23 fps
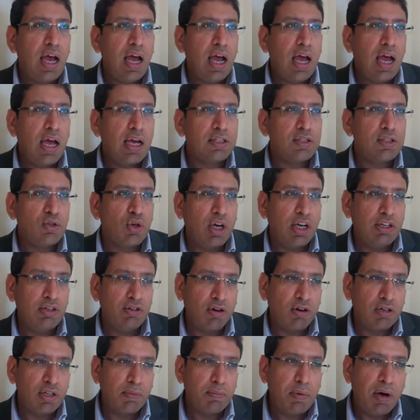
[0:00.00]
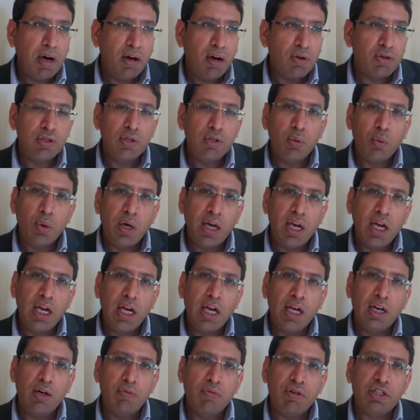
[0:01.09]
And so I talked about the
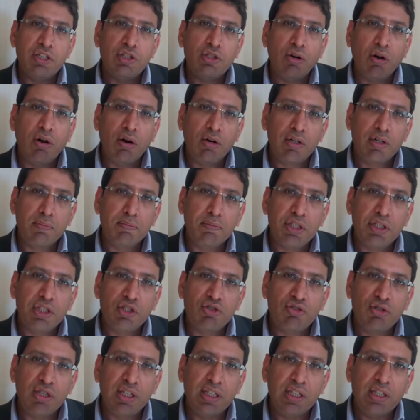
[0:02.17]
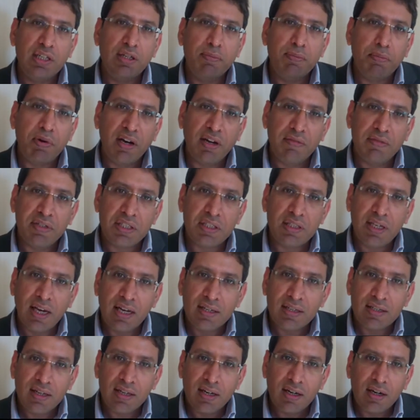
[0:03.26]
way in which the Ottomans treated the private
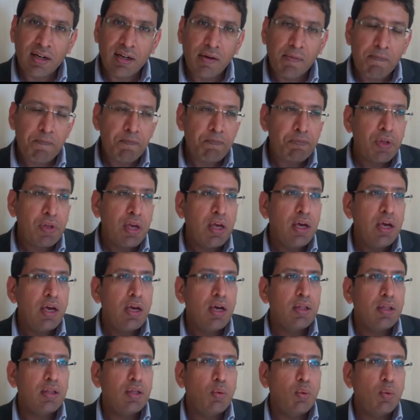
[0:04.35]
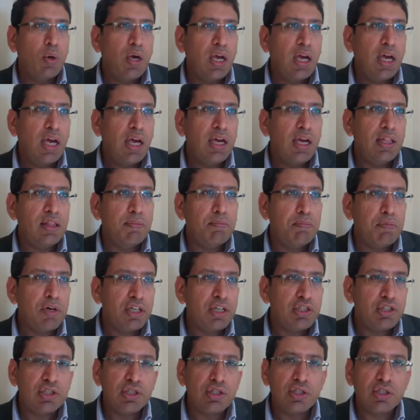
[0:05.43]
sector, the way the
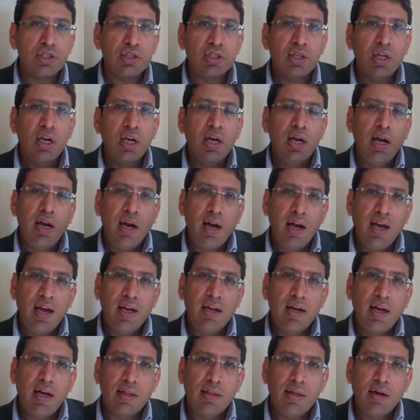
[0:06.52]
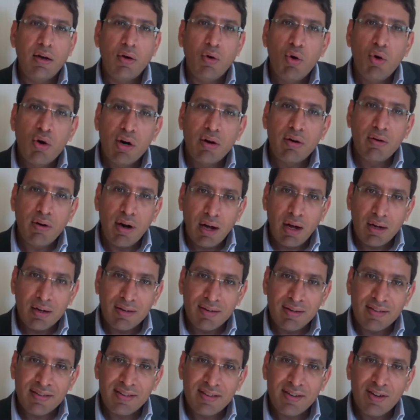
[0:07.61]
merchants lied at the lower rung
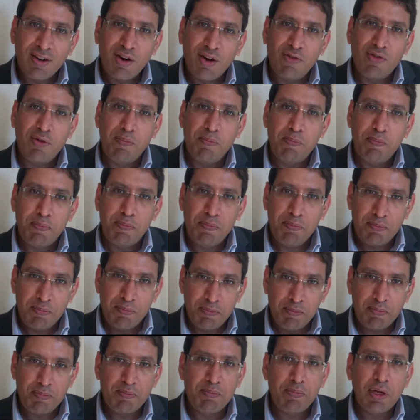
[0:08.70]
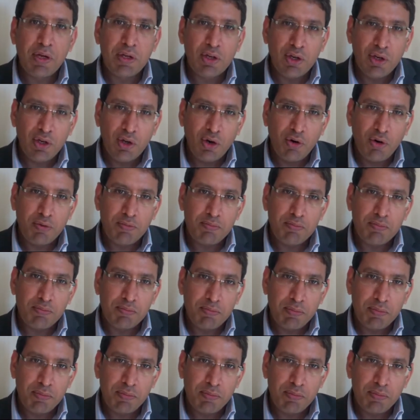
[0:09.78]
of the, you know,